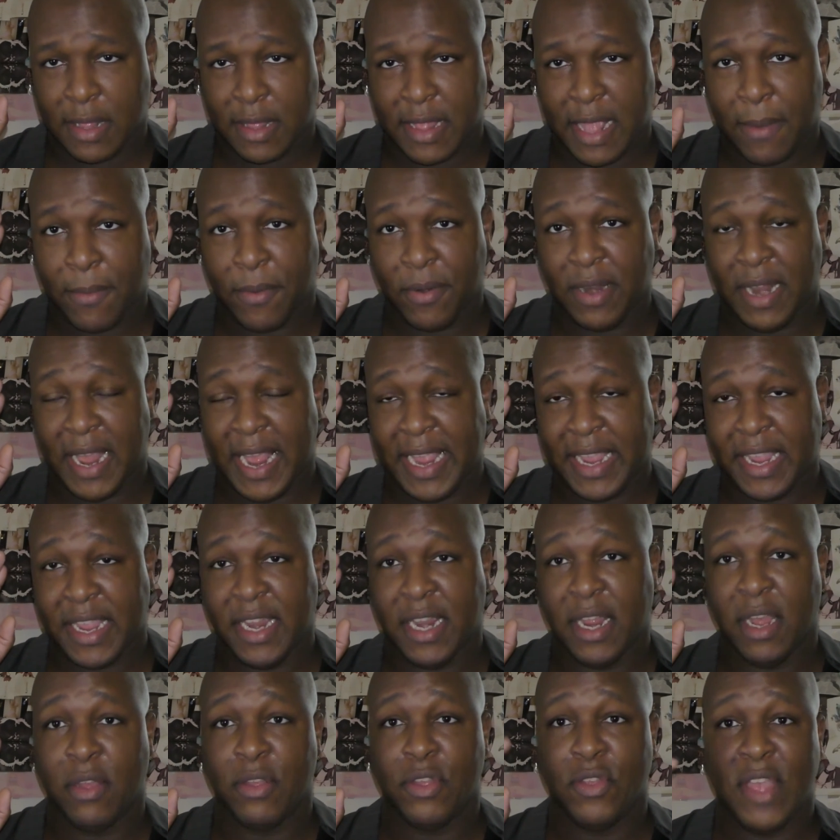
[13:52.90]
they were like,
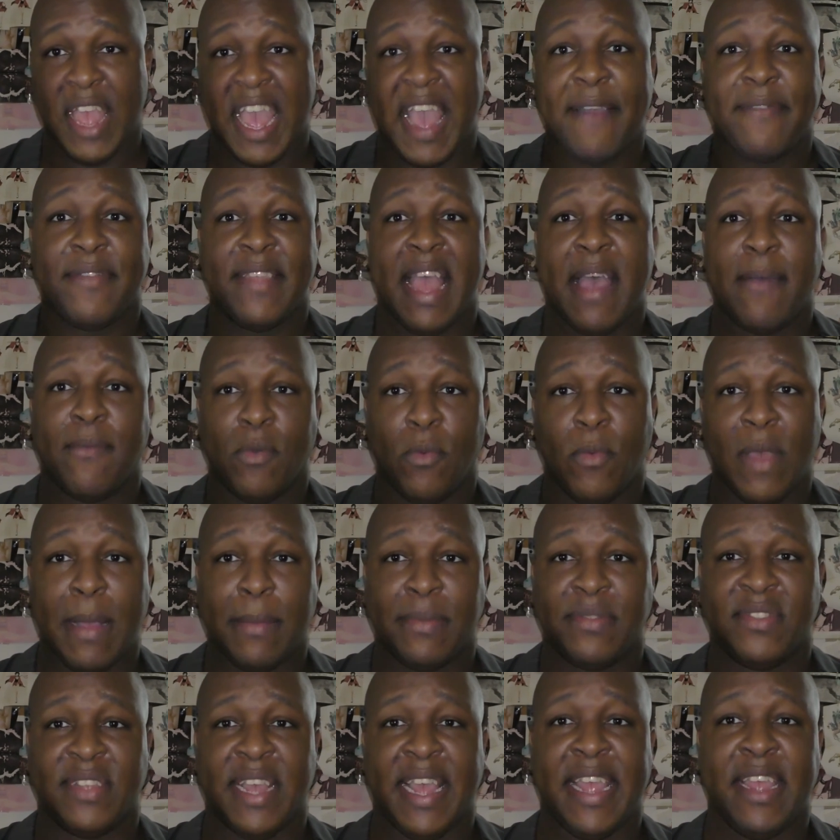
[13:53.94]
you know, you have to have a
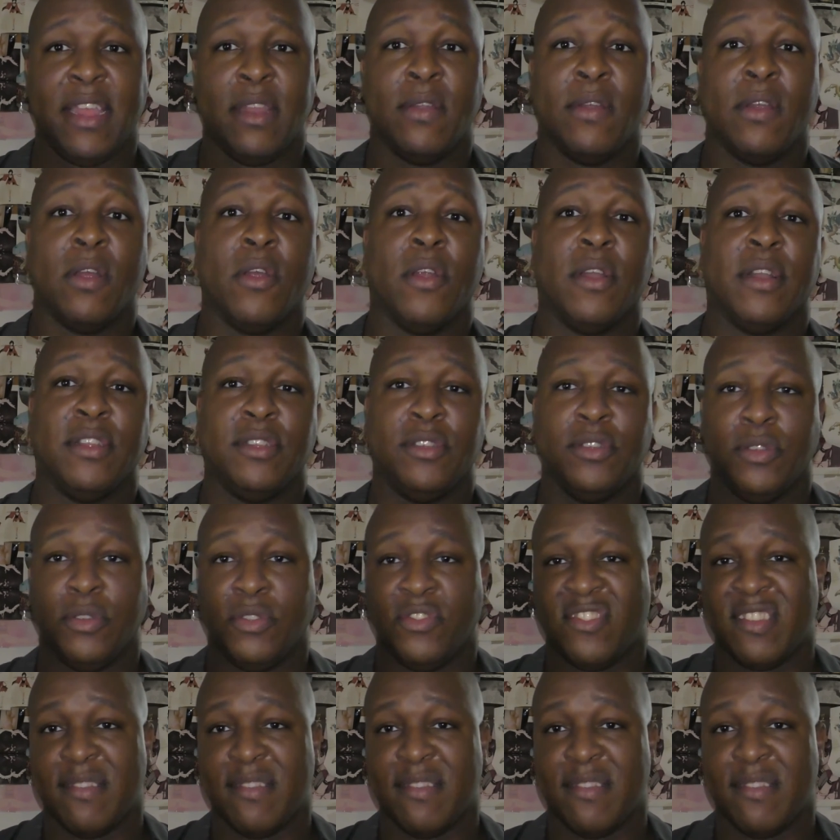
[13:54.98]
website in order to